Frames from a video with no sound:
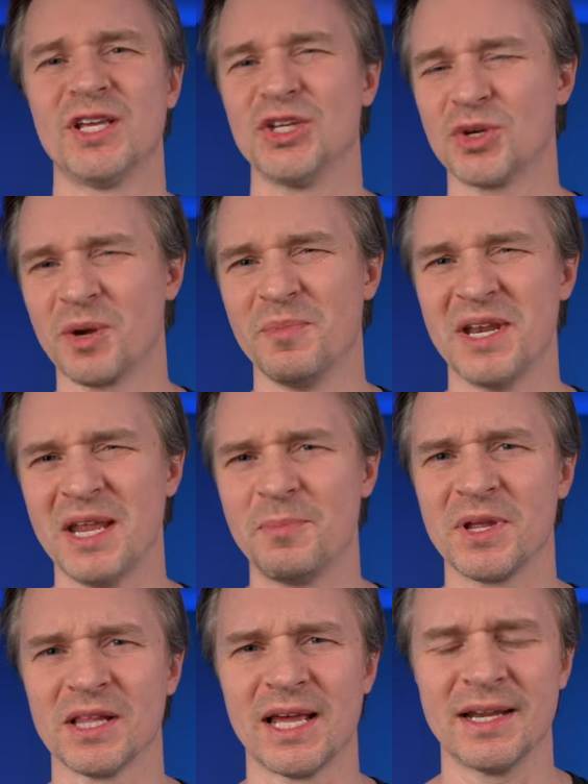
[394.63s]
You can
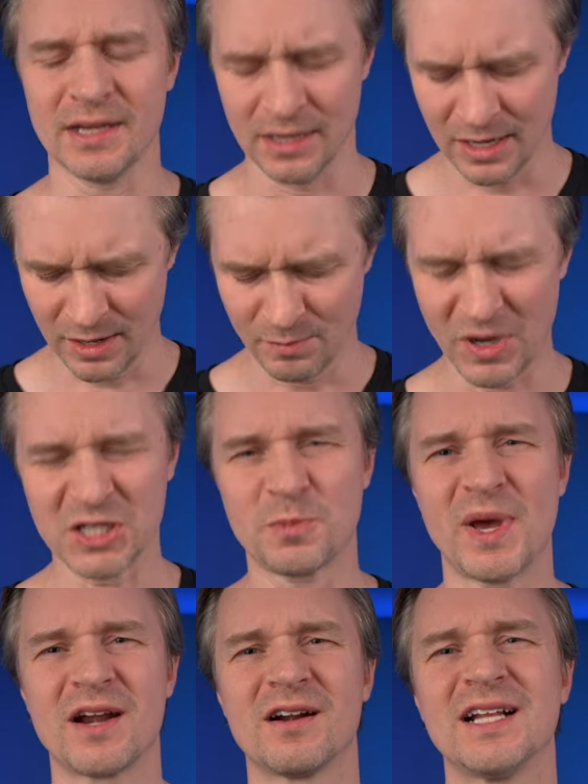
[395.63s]
manipulate it much
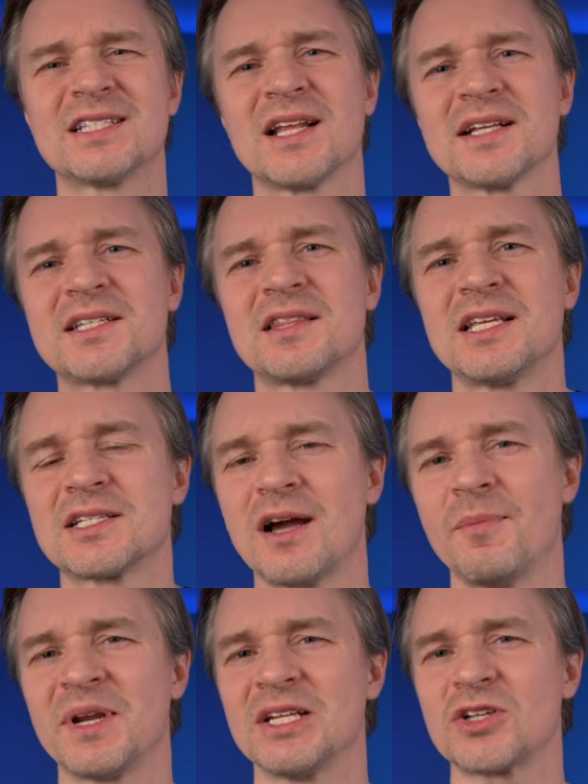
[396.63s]
better. It's nice that these
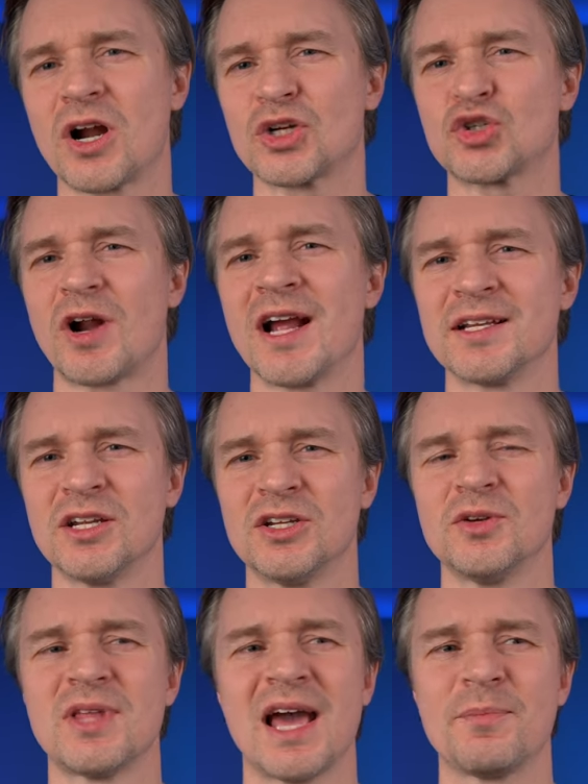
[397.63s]
companies are trying to
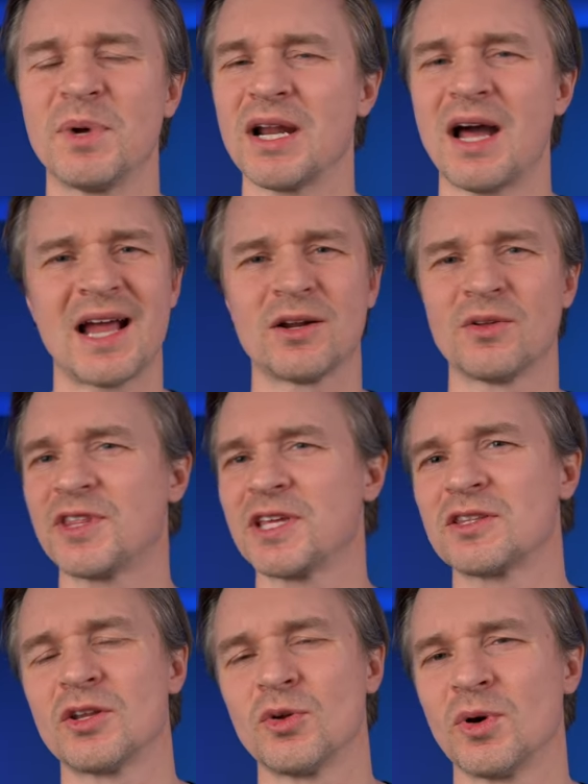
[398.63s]
do that, but I don't
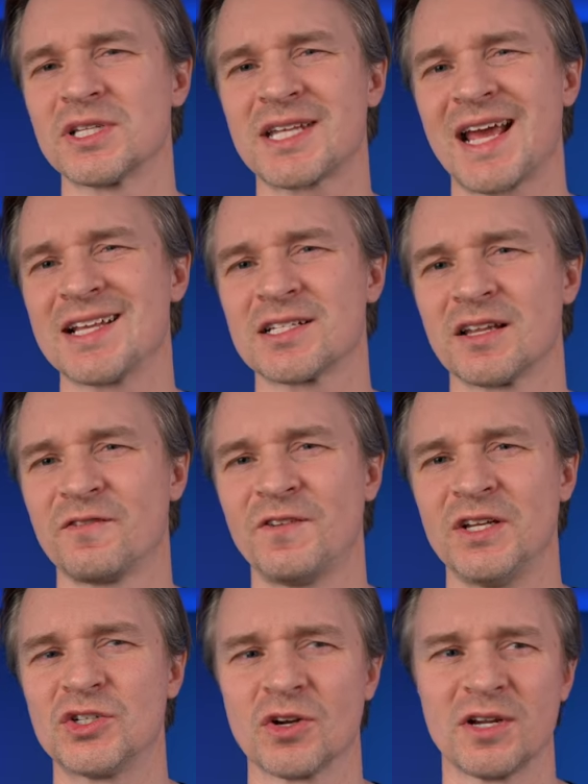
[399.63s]
think the noise canceling
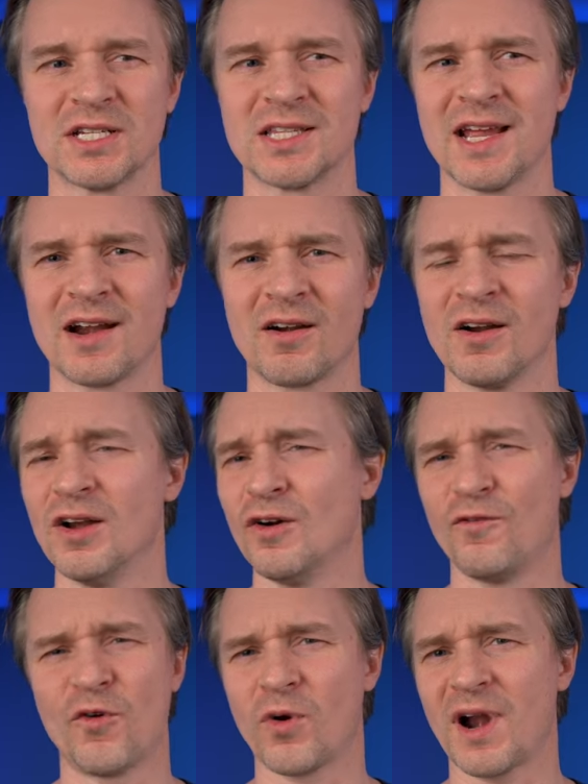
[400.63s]
feature is there
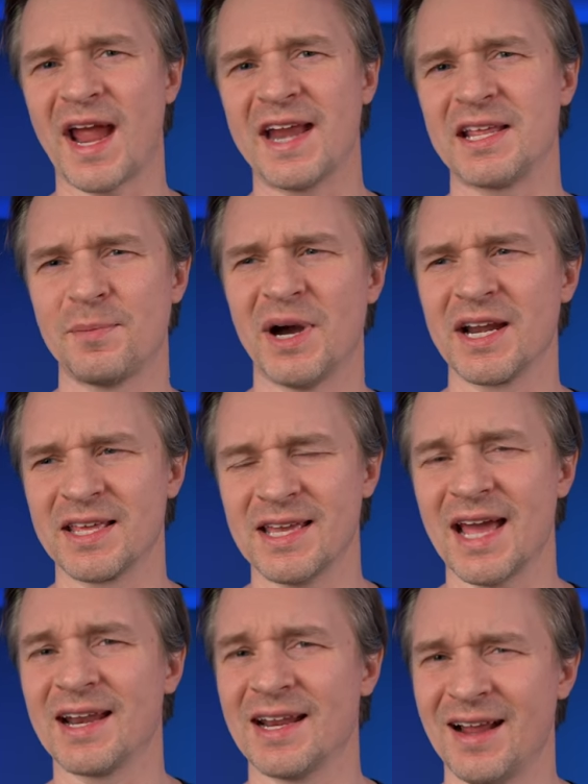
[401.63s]
for anybody
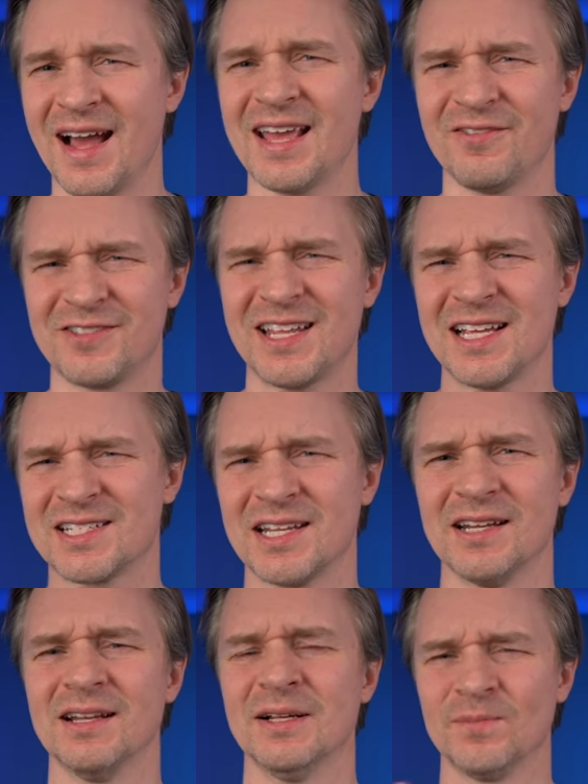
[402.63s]
yet, and I have
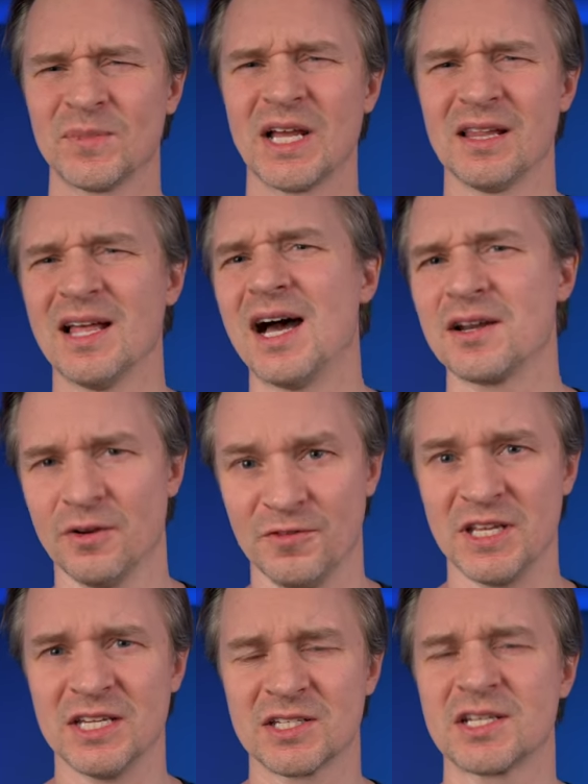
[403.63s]
tested a lot of
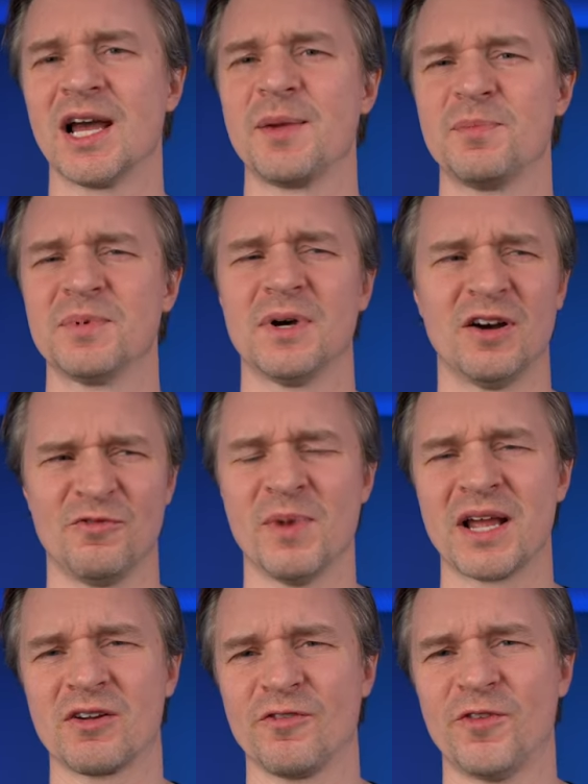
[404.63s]
these type of
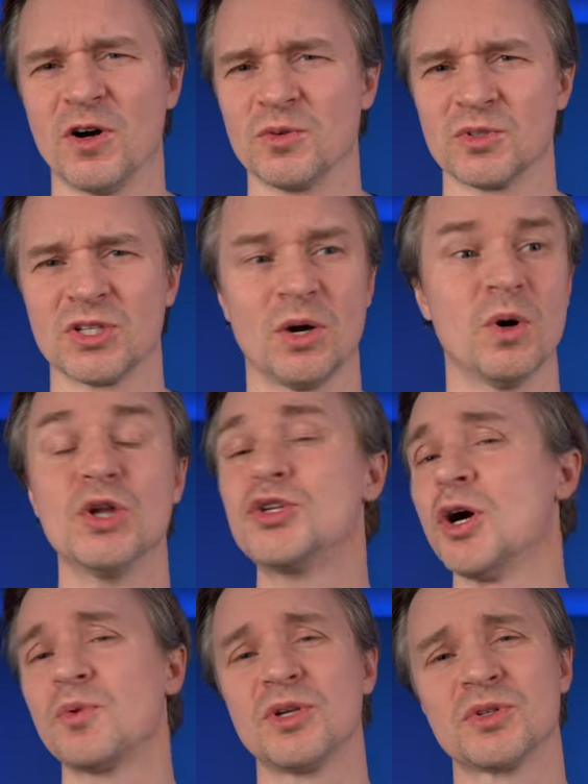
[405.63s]
microphones. So
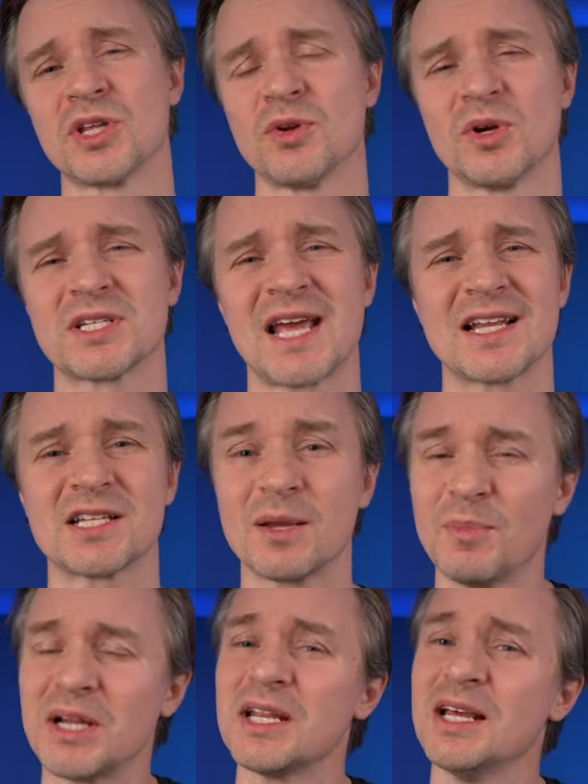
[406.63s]
don't use the noise canceling,
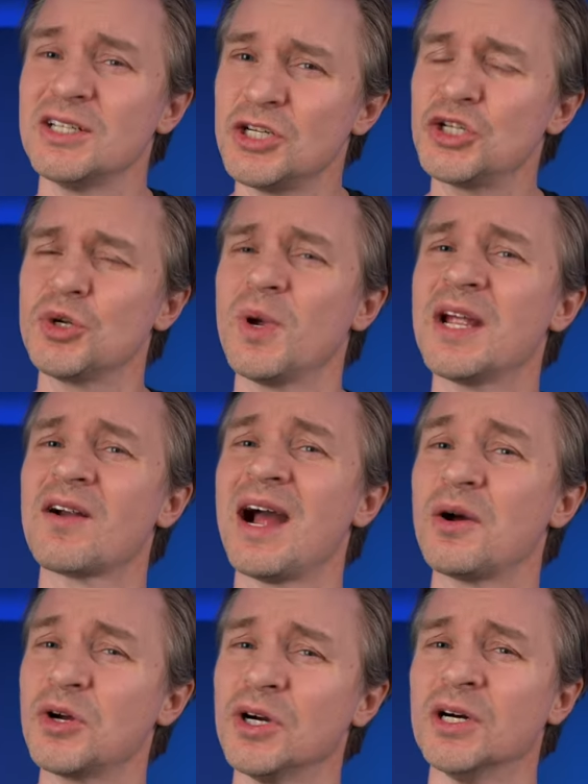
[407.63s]
but did you hear
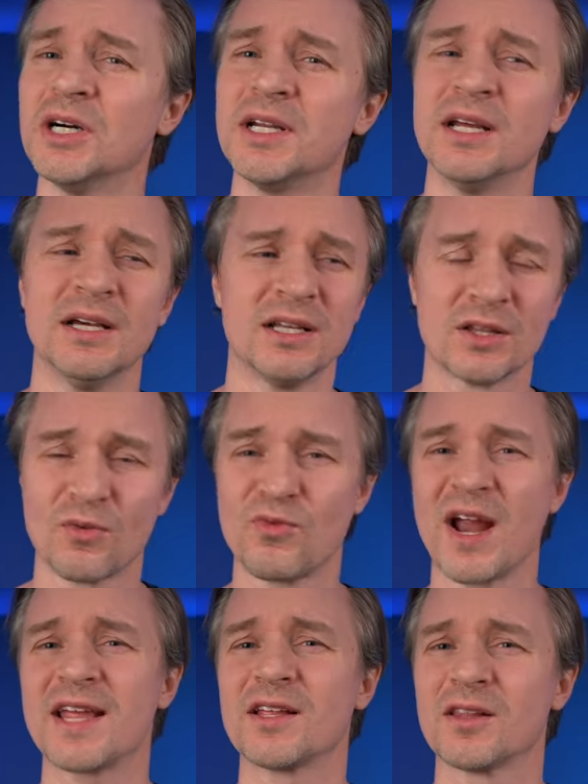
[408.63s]
how good the
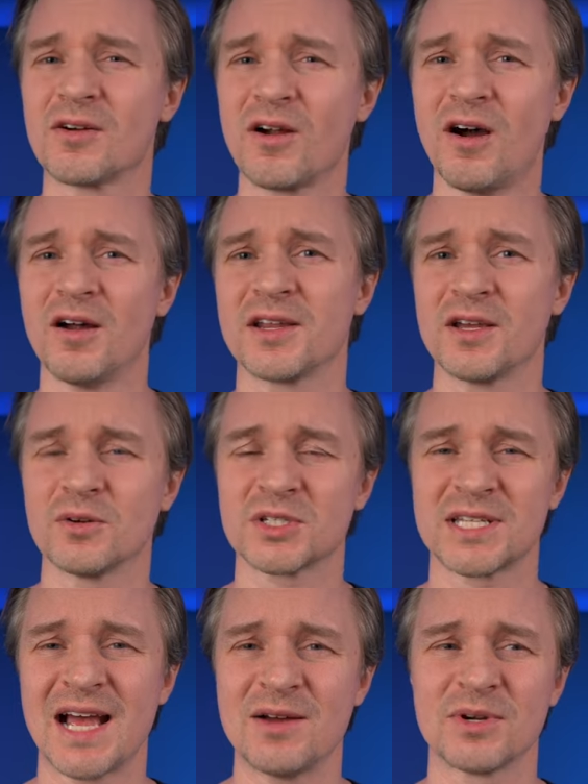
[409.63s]
regular audio
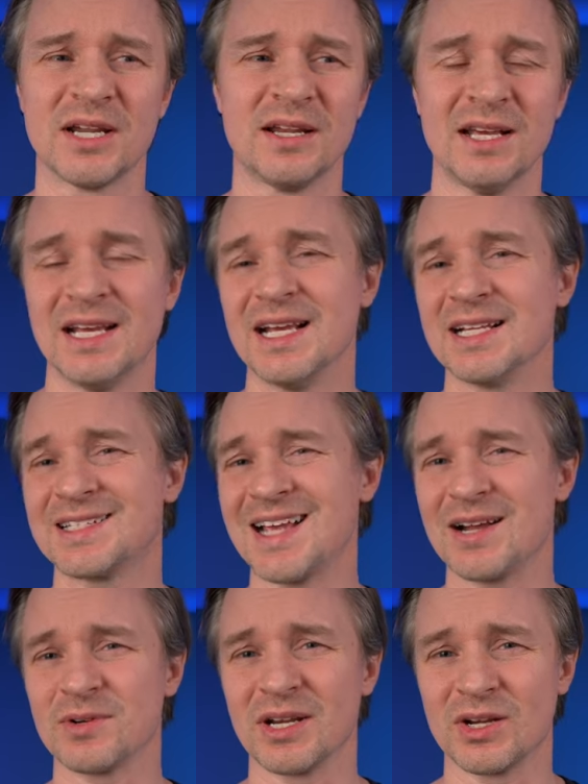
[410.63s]
sounded? It
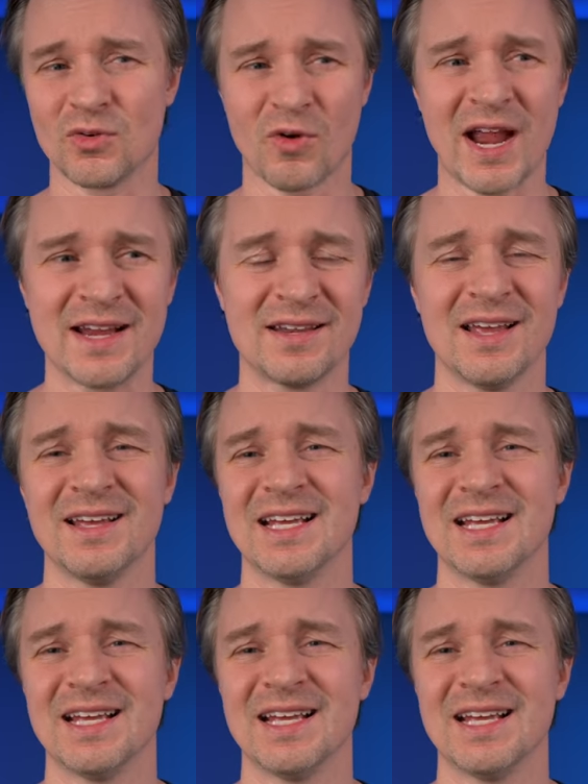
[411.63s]
sounded great.